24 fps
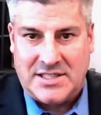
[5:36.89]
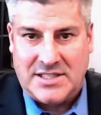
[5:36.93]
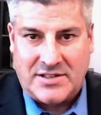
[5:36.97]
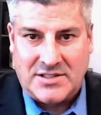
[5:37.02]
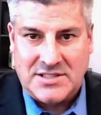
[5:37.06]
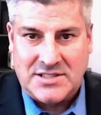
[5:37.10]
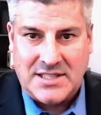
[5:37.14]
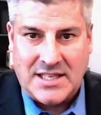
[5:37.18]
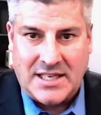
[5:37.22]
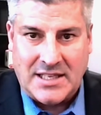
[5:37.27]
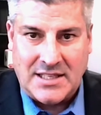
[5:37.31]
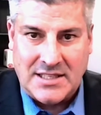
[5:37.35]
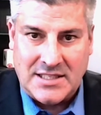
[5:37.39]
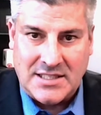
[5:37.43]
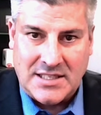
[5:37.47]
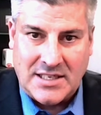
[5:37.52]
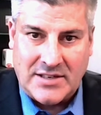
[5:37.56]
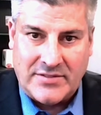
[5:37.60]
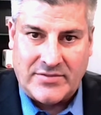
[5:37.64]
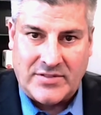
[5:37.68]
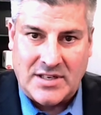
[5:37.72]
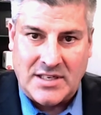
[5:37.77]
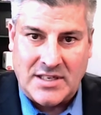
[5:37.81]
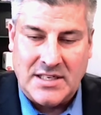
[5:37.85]
They're slightly
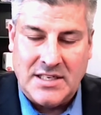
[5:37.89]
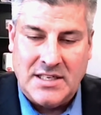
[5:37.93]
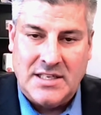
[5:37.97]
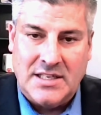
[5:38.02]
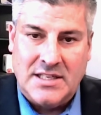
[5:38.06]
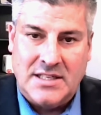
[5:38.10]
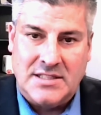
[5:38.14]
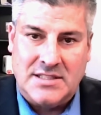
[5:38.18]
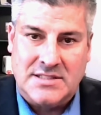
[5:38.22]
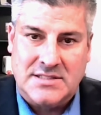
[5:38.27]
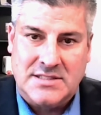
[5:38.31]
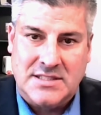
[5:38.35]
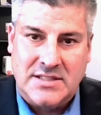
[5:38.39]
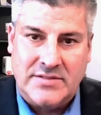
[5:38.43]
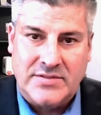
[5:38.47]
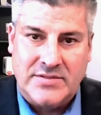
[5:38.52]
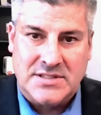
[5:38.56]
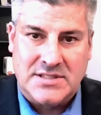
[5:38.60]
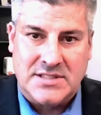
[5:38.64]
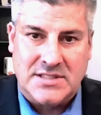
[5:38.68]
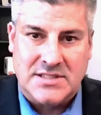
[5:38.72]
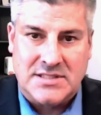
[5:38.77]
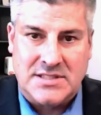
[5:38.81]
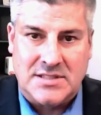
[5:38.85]
different. The civil
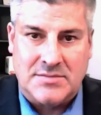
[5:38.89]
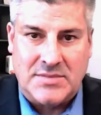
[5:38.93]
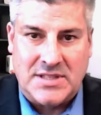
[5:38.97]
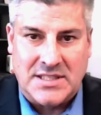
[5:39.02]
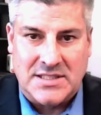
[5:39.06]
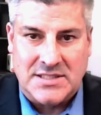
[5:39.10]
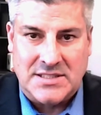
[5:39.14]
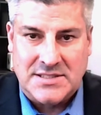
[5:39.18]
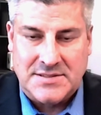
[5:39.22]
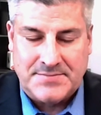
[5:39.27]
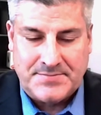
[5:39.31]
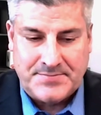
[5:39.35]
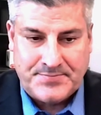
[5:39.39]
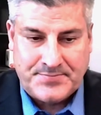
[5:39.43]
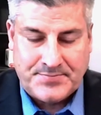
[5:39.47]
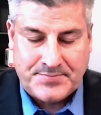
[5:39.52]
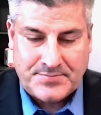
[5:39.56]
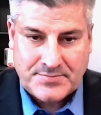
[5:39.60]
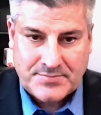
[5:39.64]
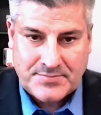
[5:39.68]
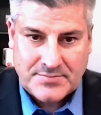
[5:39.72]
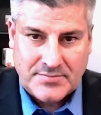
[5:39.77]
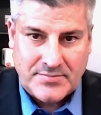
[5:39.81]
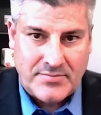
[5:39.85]
system is,
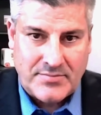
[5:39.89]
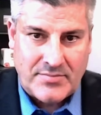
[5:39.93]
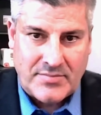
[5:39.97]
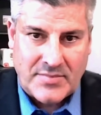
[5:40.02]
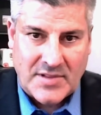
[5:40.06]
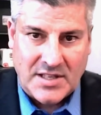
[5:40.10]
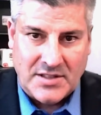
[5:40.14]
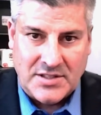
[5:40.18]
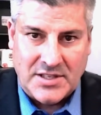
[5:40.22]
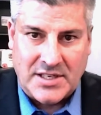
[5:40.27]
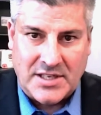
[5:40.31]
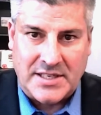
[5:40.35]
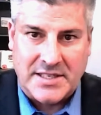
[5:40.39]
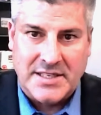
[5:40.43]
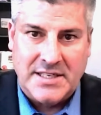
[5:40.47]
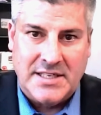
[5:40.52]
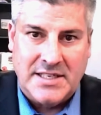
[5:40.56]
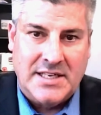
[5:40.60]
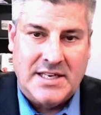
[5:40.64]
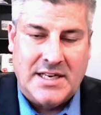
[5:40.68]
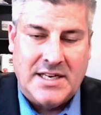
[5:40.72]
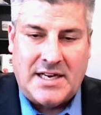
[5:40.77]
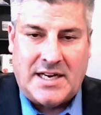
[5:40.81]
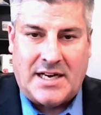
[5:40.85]
look,
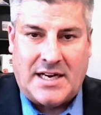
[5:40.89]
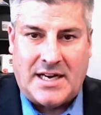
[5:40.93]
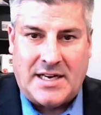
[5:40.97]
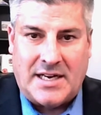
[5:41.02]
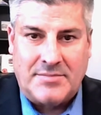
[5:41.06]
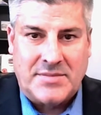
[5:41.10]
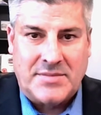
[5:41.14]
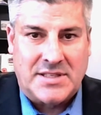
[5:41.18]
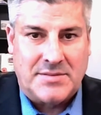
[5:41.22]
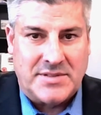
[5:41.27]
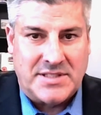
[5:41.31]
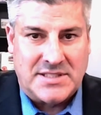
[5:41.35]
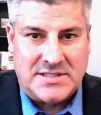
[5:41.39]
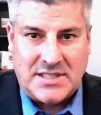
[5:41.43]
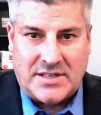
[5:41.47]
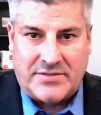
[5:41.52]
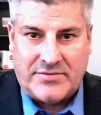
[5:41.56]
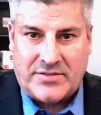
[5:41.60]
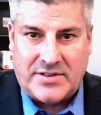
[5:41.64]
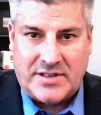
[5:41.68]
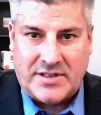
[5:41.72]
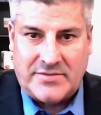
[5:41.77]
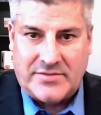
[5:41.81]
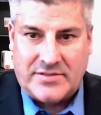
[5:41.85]
I'm going to be
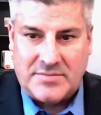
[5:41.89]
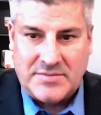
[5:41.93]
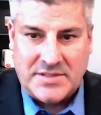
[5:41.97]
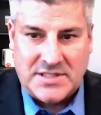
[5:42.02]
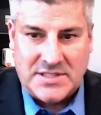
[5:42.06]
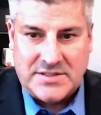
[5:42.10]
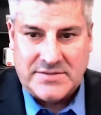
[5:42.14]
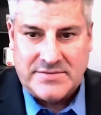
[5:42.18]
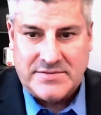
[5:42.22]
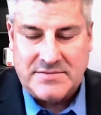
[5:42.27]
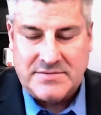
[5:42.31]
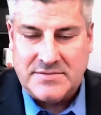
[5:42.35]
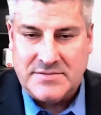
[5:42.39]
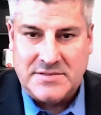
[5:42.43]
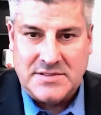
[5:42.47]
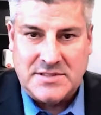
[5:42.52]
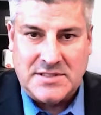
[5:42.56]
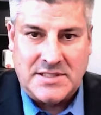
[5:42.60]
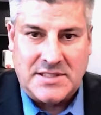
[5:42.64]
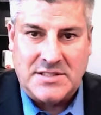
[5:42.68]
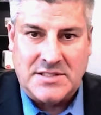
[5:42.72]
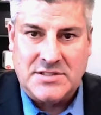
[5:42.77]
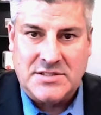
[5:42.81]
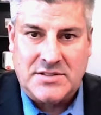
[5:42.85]
suffering from this
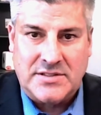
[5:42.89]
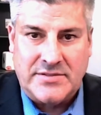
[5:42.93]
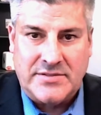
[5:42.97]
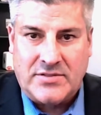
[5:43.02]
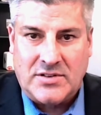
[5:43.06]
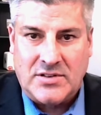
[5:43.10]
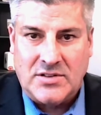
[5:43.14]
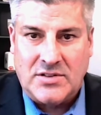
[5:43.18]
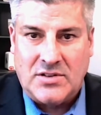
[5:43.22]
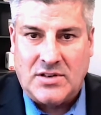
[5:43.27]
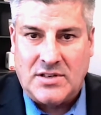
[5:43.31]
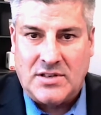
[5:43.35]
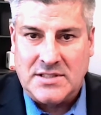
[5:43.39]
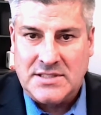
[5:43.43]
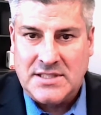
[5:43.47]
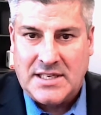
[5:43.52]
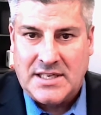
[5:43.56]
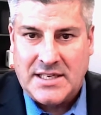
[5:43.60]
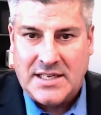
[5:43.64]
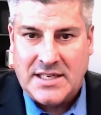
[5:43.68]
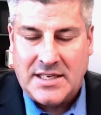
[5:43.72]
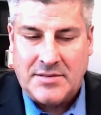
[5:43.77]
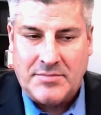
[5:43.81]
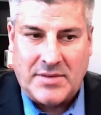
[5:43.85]
injury for a long
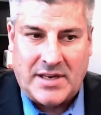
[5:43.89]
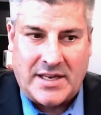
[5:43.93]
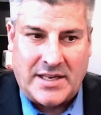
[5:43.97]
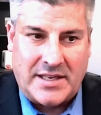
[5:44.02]
time.